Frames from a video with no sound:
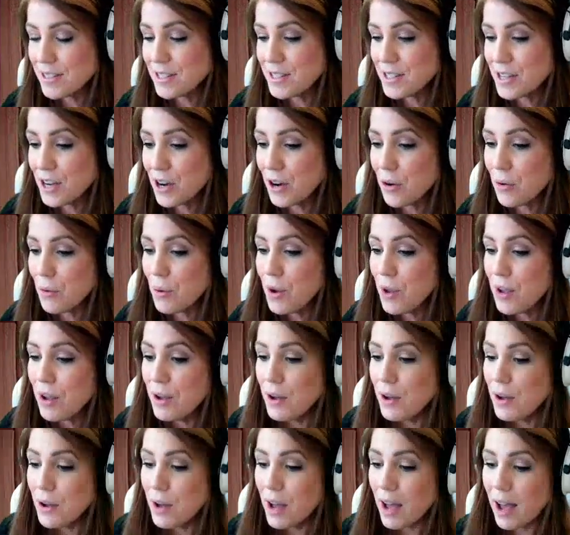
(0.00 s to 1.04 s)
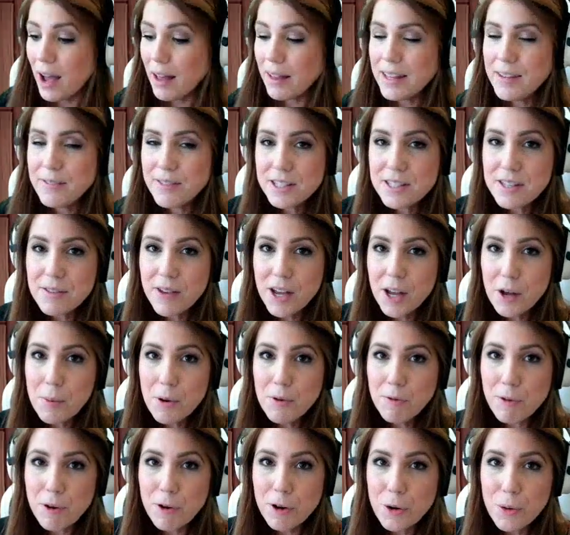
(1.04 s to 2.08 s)
So I'll leave this
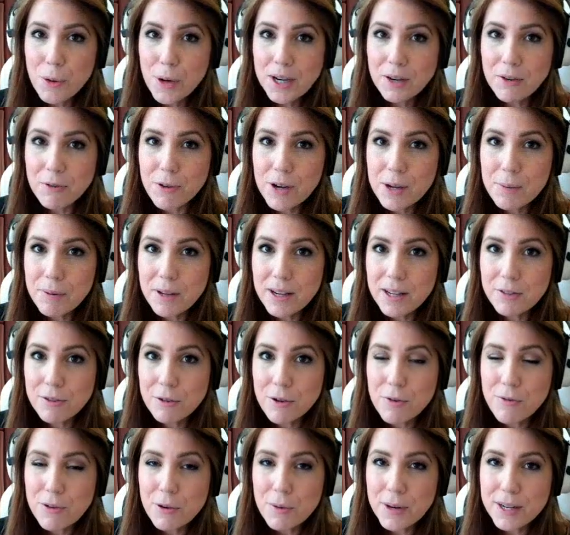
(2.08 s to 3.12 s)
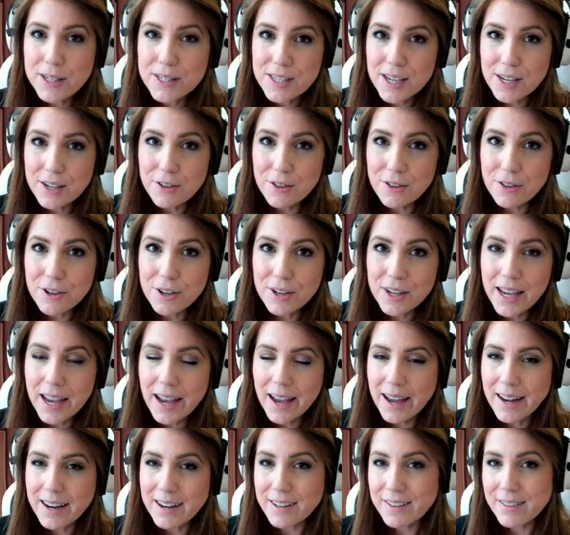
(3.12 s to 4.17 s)
available for a quick replay through if you want to take a look
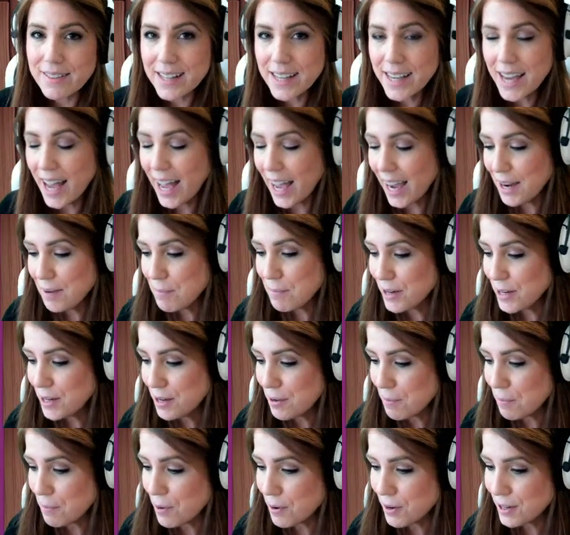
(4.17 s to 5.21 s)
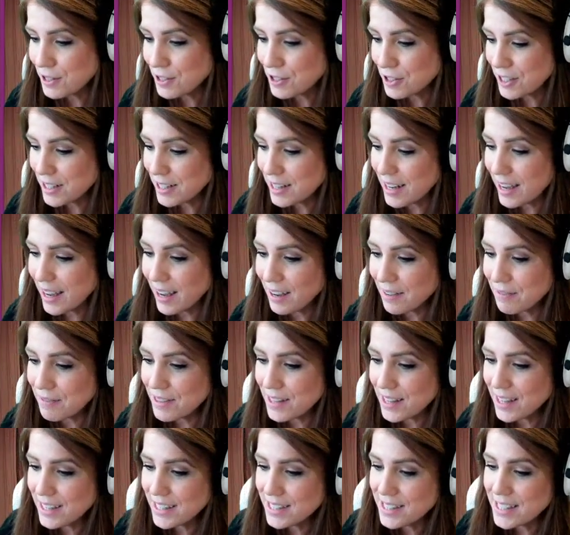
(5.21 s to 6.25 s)
at the hybrid portion
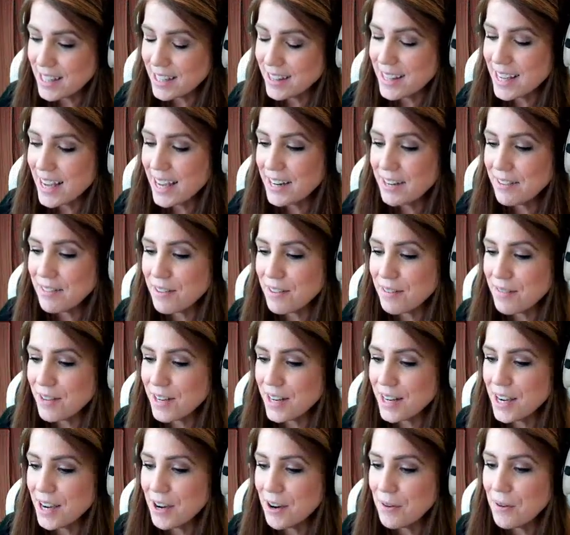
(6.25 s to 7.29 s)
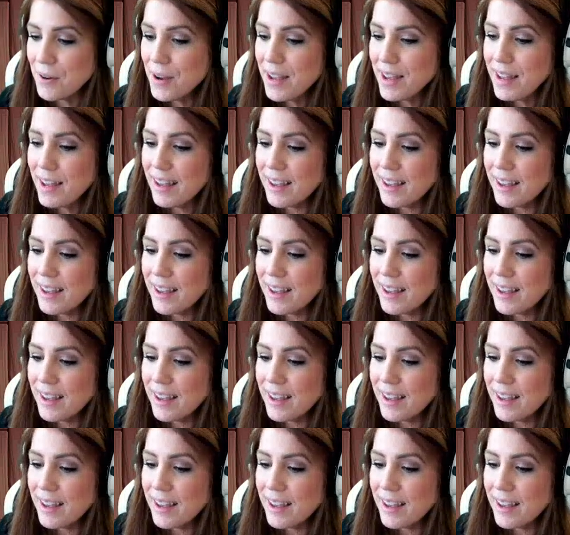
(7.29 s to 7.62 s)
of this at the end of the video.